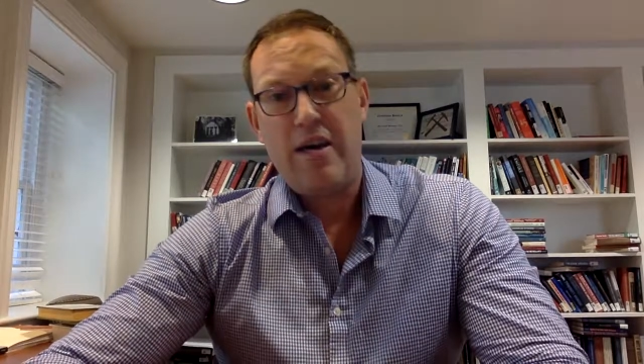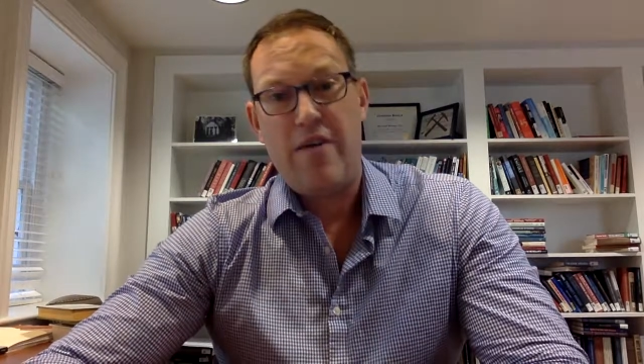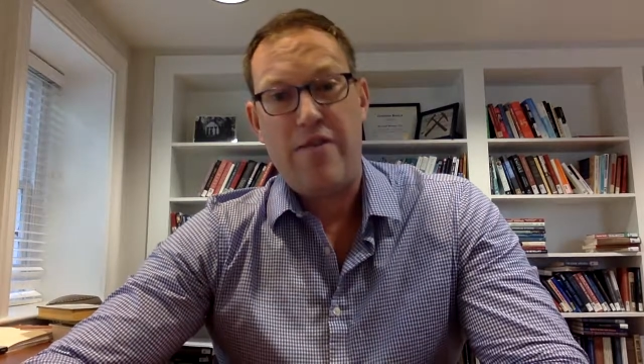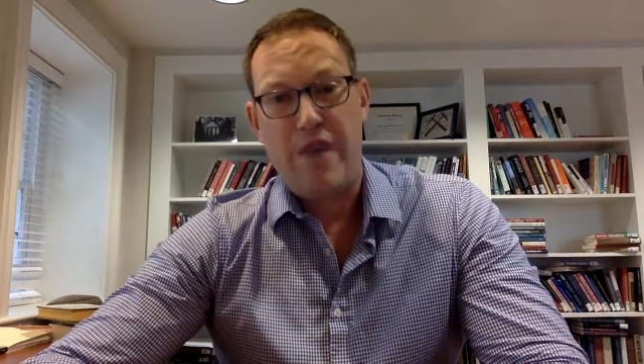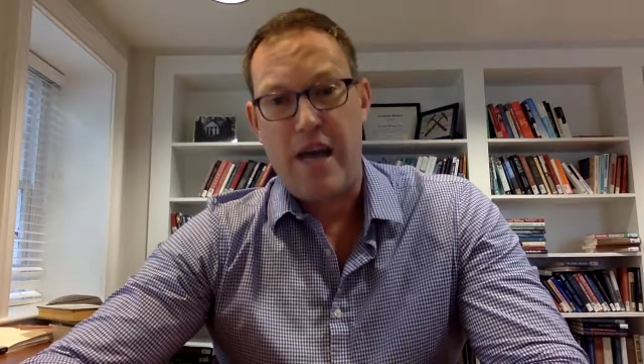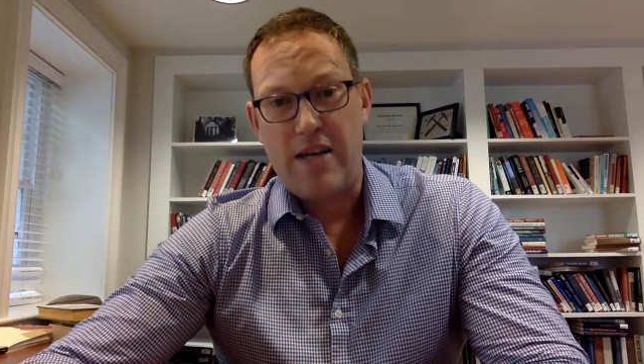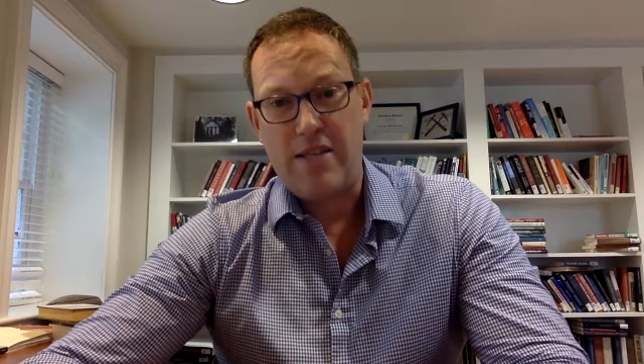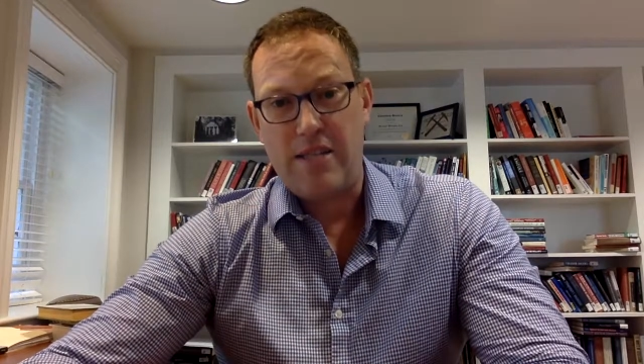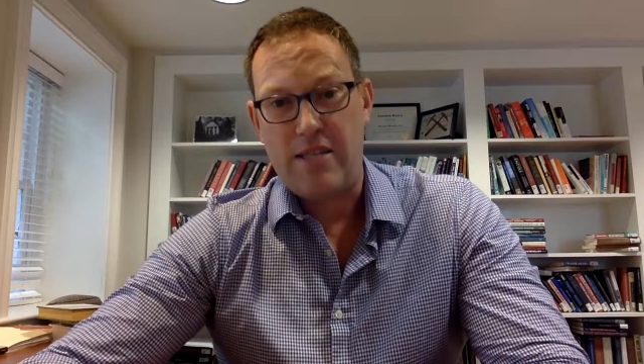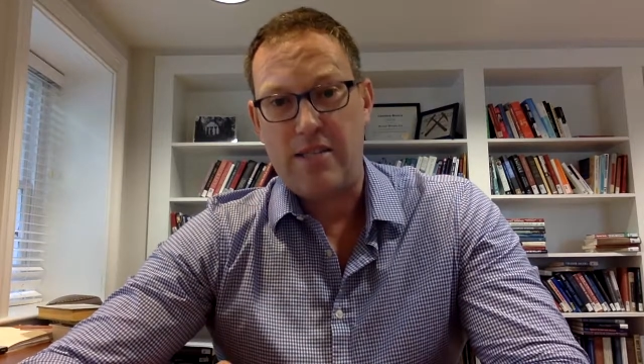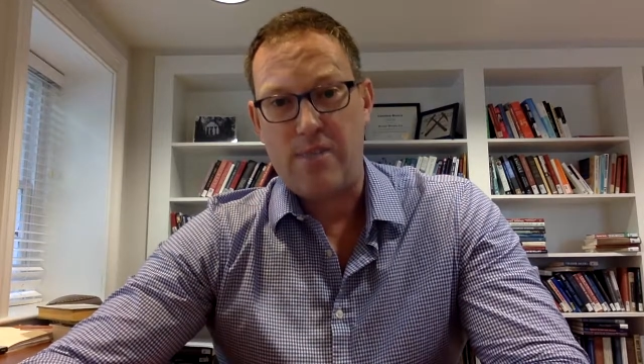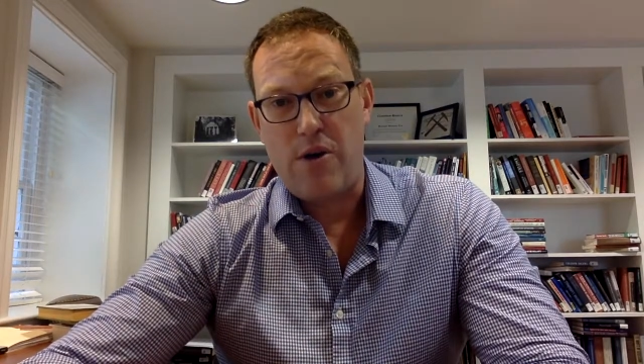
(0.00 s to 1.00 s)

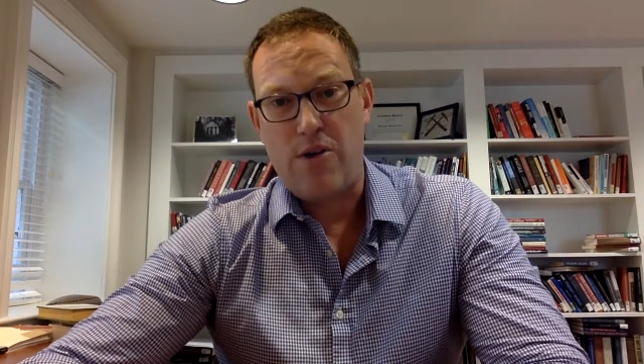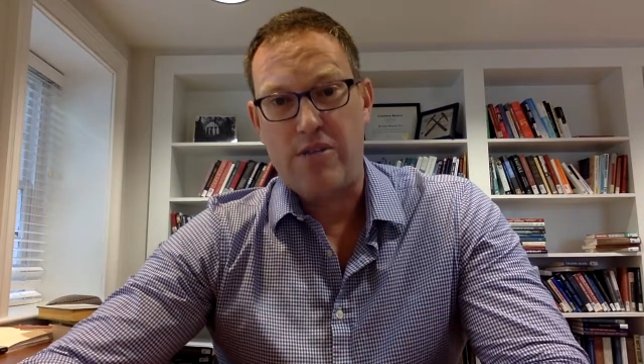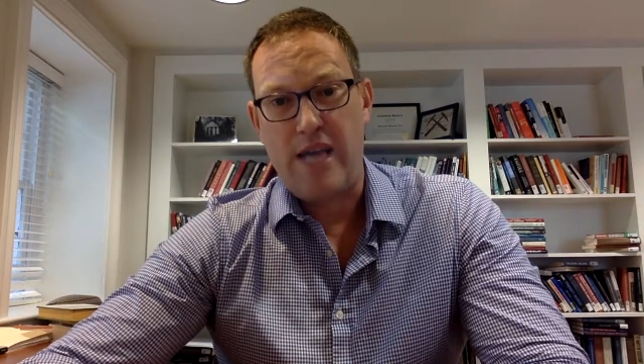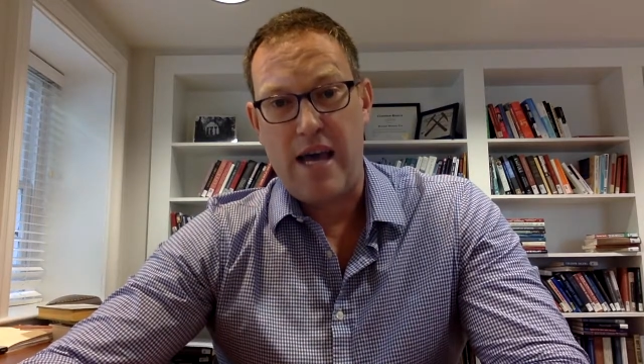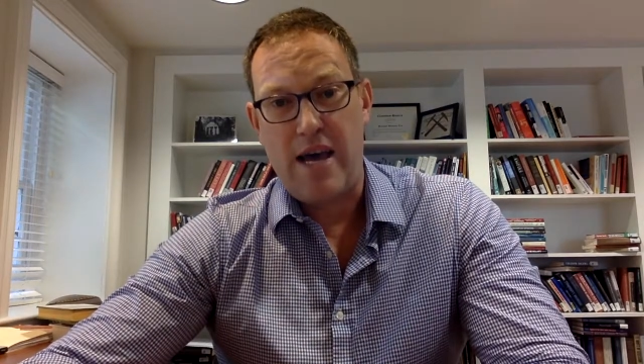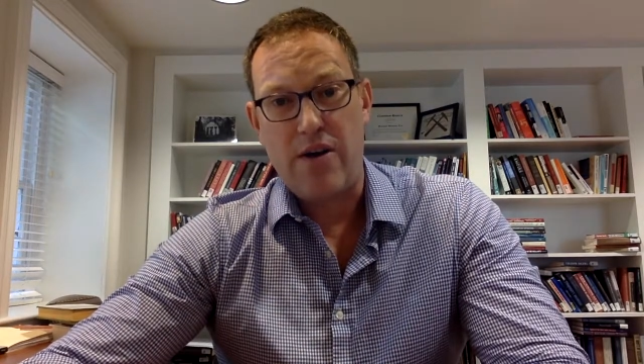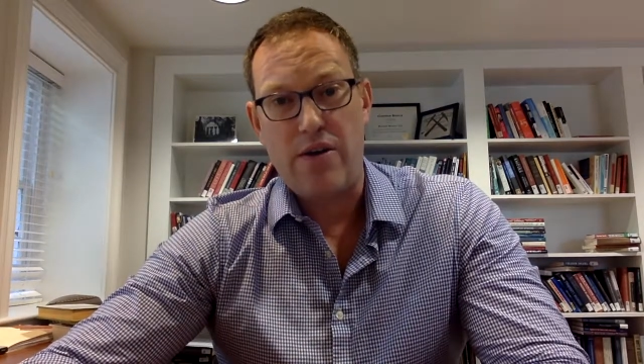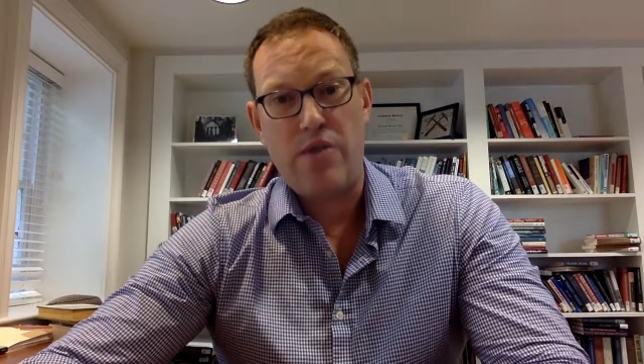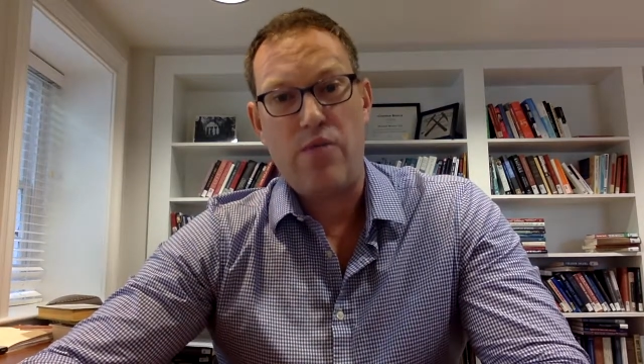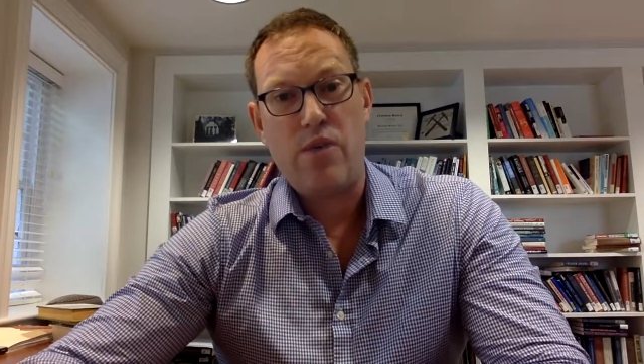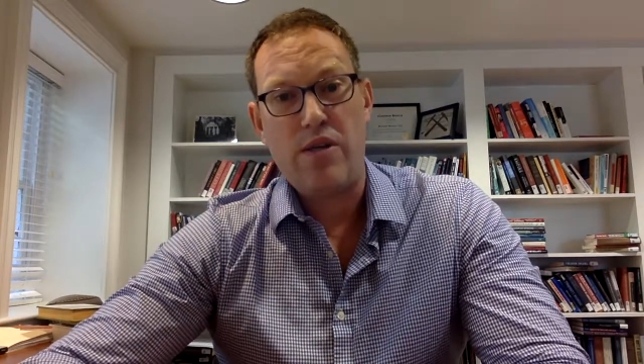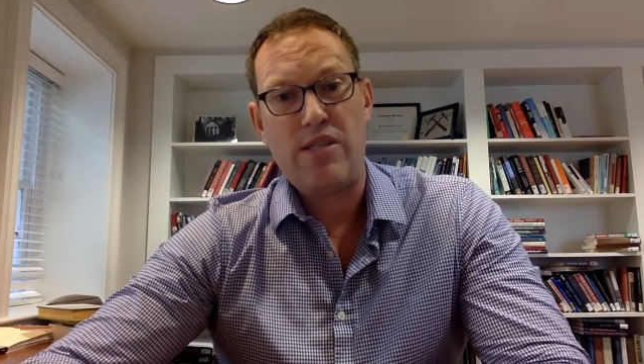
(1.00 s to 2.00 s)
fascist small town,
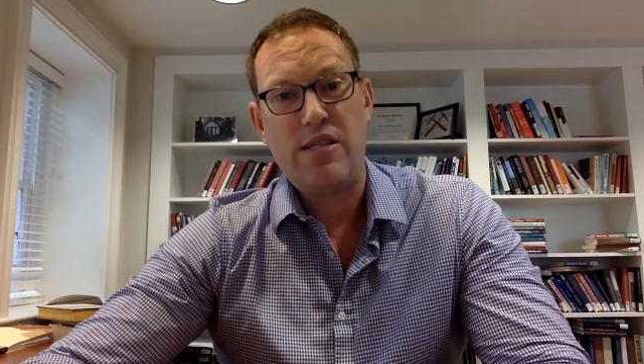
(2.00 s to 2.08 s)
wants